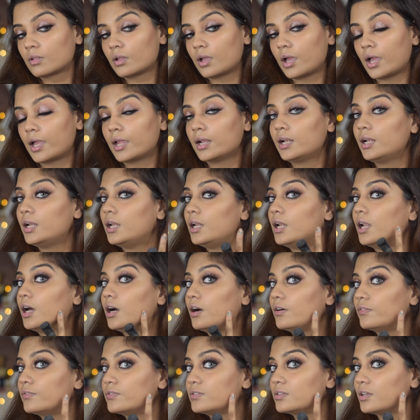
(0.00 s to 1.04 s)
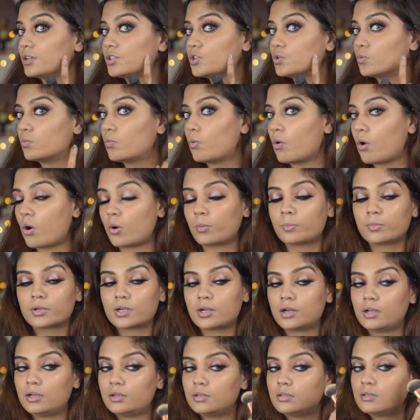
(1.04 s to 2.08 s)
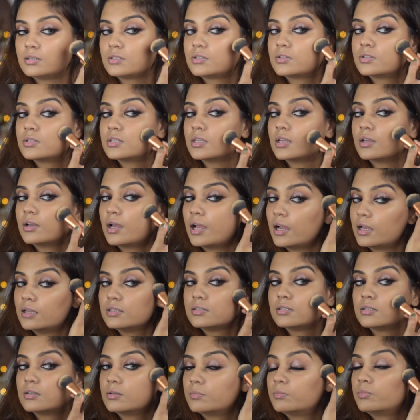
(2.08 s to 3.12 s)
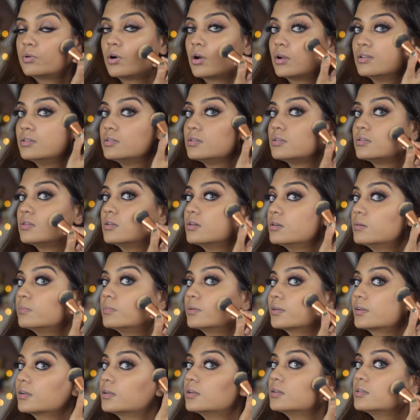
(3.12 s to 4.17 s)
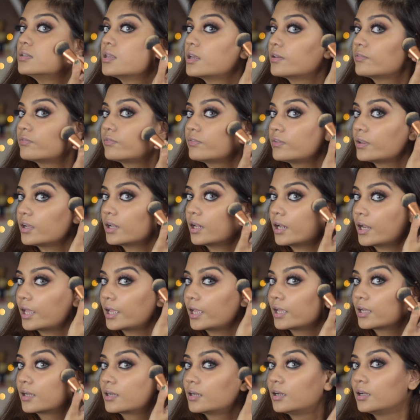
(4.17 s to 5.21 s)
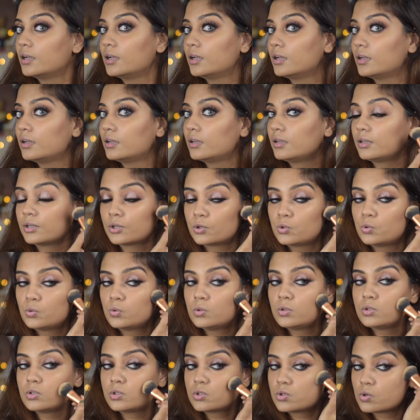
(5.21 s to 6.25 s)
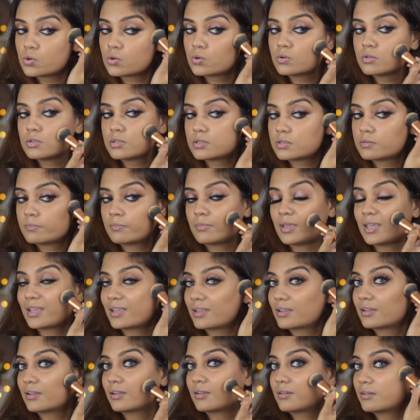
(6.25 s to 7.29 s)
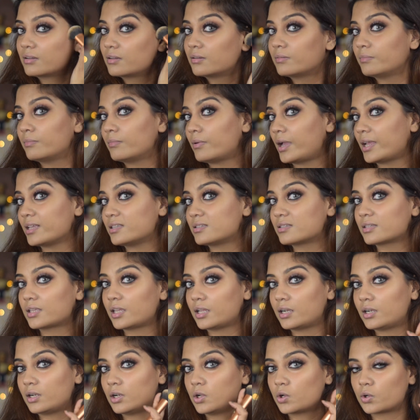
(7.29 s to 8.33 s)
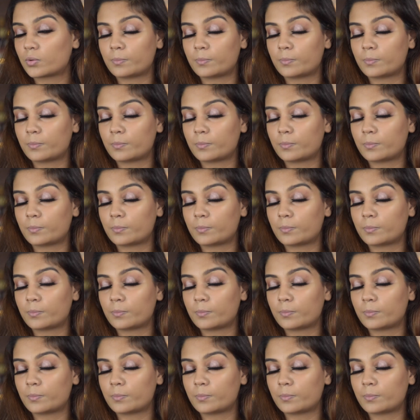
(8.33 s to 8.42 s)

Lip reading: I love such warm colors as a bronzer because I feel like cool tones make my skin look